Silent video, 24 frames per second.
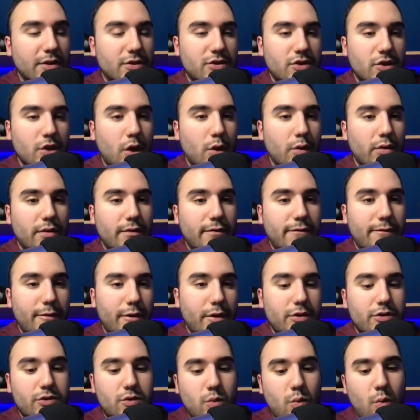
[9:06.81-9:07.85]
So the
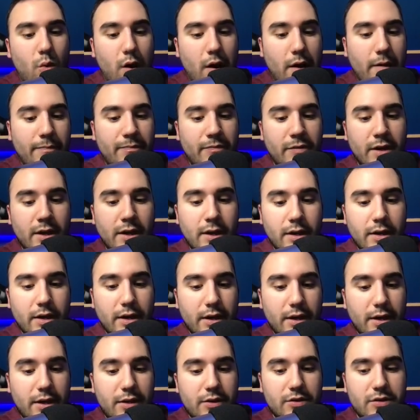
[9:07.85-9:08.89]
first one
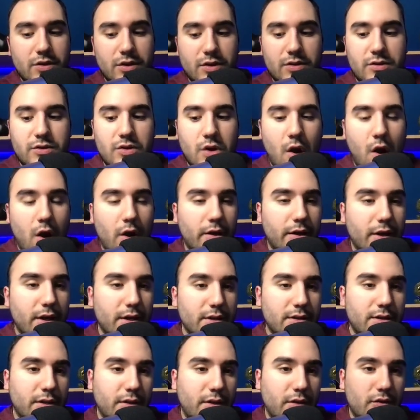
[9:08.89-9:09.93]
is
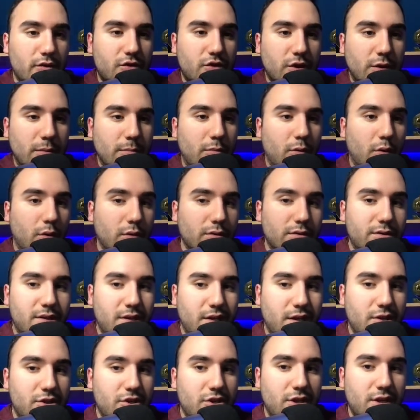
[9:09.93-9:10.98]
Target, ticker symbol
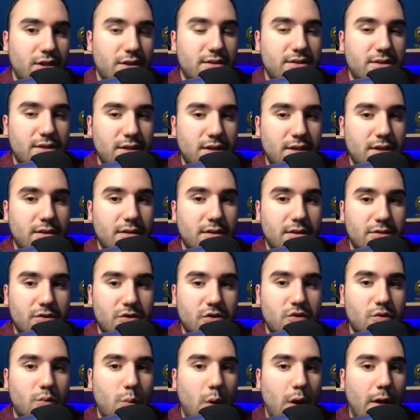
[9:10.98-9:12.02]
TGT. This
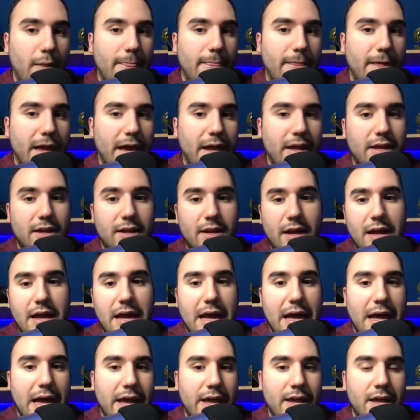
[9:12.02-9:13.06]
is one that hit a
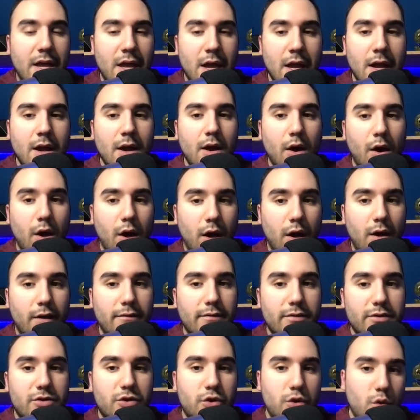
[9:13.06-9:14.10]
high
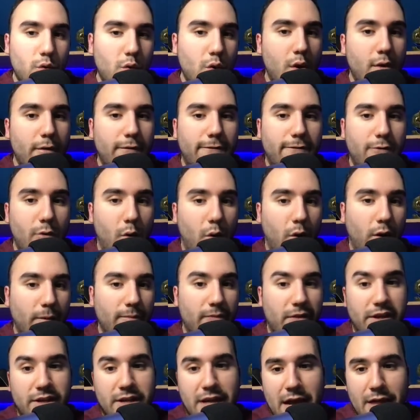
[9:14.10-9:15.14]
of 204,
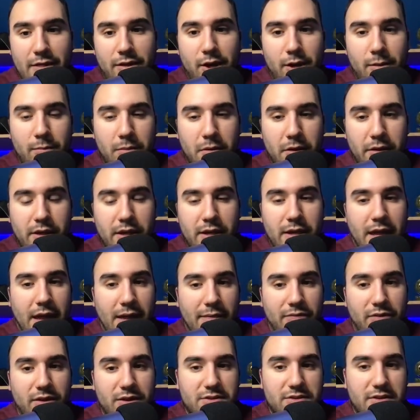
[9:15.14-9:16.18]
and now that I'm looking
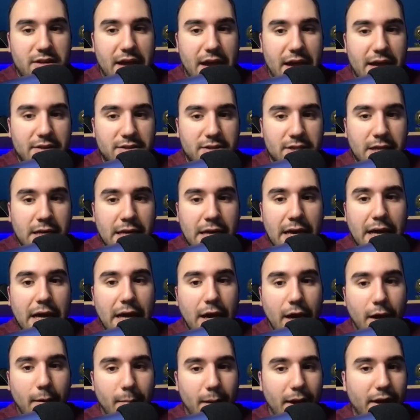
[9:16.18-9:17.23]
at this, guys,
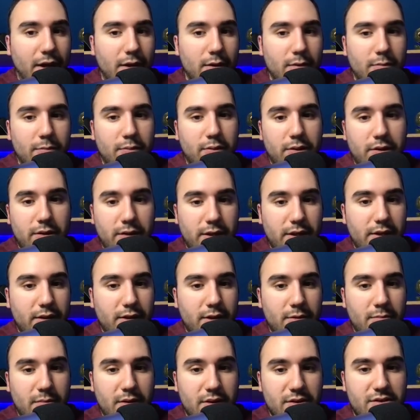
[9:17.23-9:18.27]
I
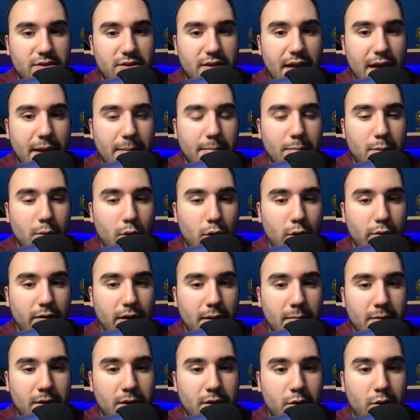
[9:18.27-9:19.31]
completely missed that move. I
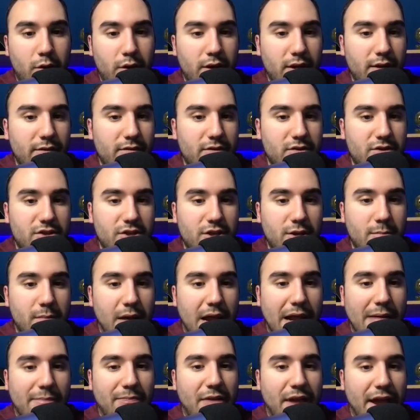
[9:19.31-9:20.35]
mean, you could even see
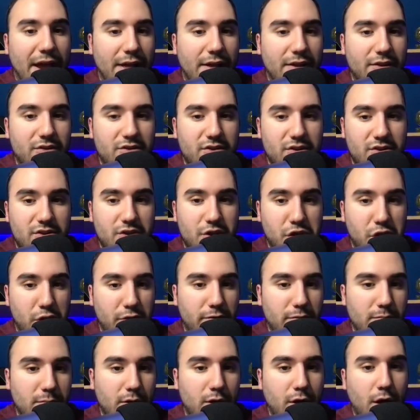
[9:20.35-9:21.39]
my analysis here
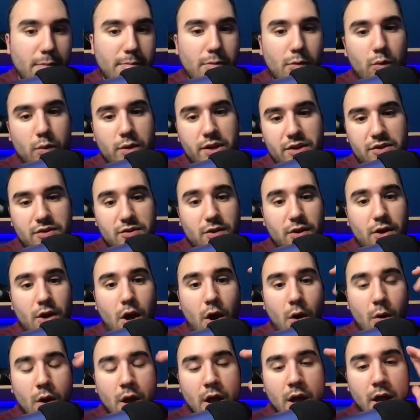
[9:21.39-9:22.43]
from a couple weeks
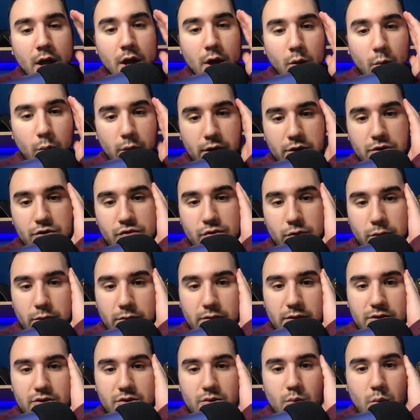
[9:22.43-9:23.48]
ago. We drew
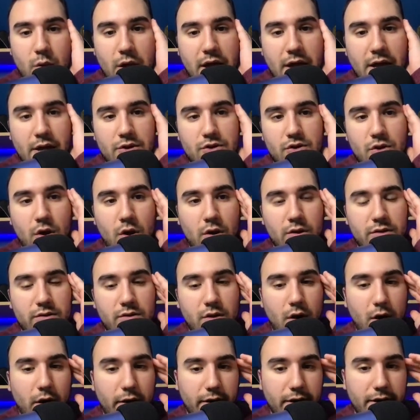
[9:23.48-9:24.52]
this wedge on
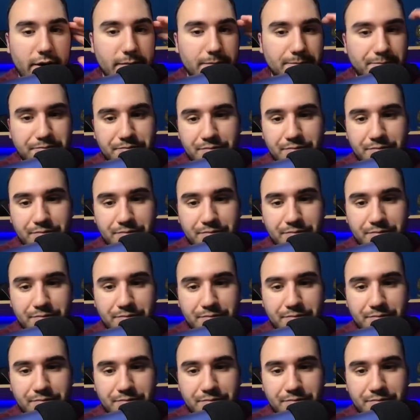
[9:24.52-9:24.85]
Target.